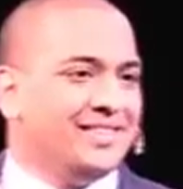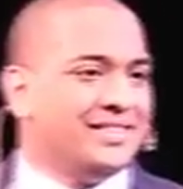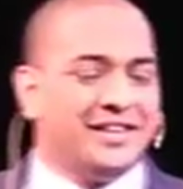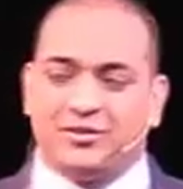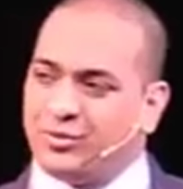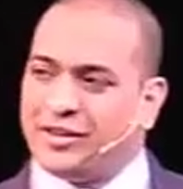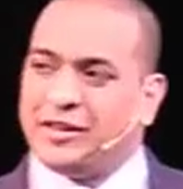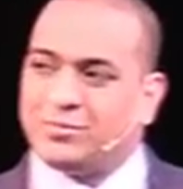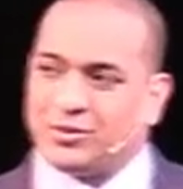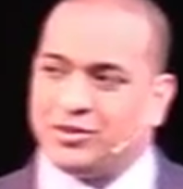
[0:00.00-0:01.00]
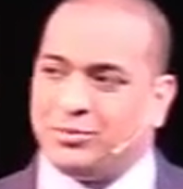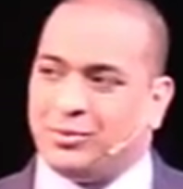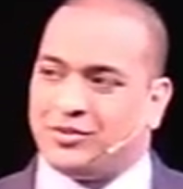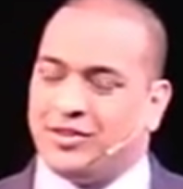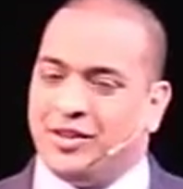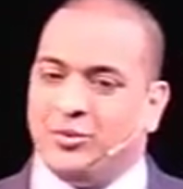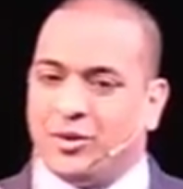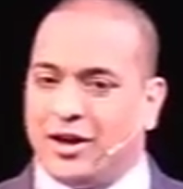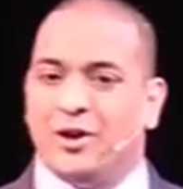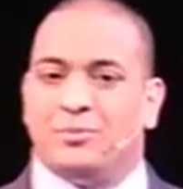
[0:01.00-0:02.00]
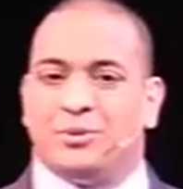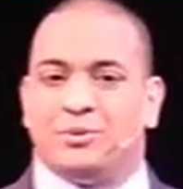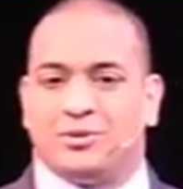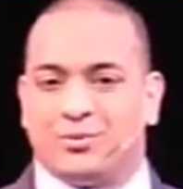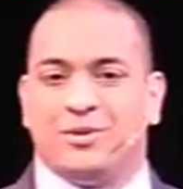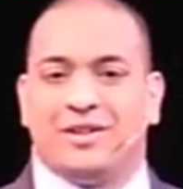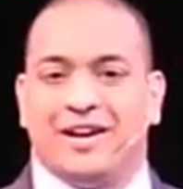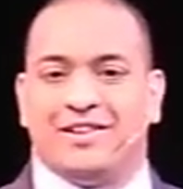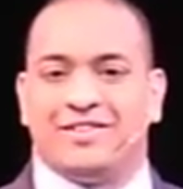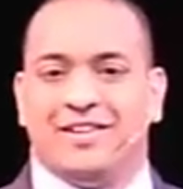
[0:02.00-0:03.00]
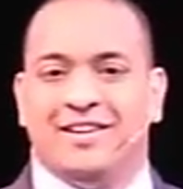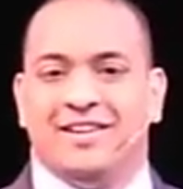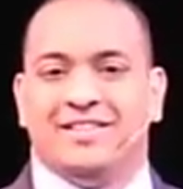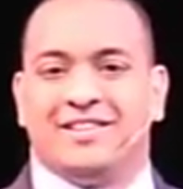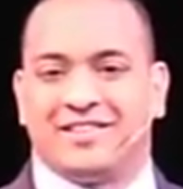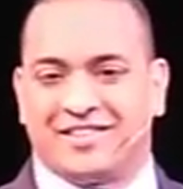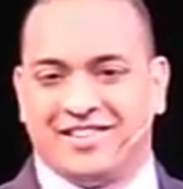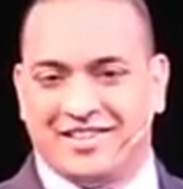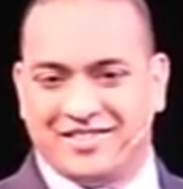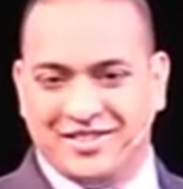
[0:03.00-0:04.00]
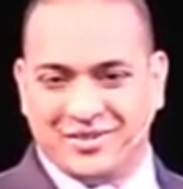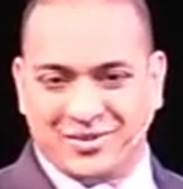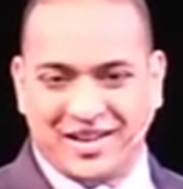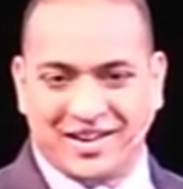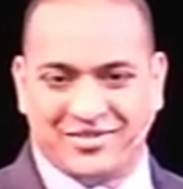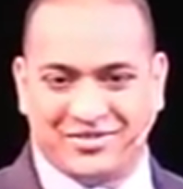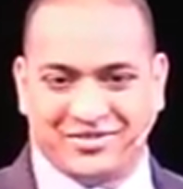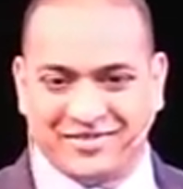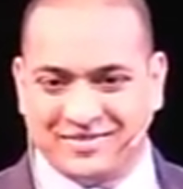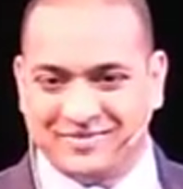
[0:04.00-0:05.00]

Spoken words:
These 3 key principles will help you to realize the success in your life.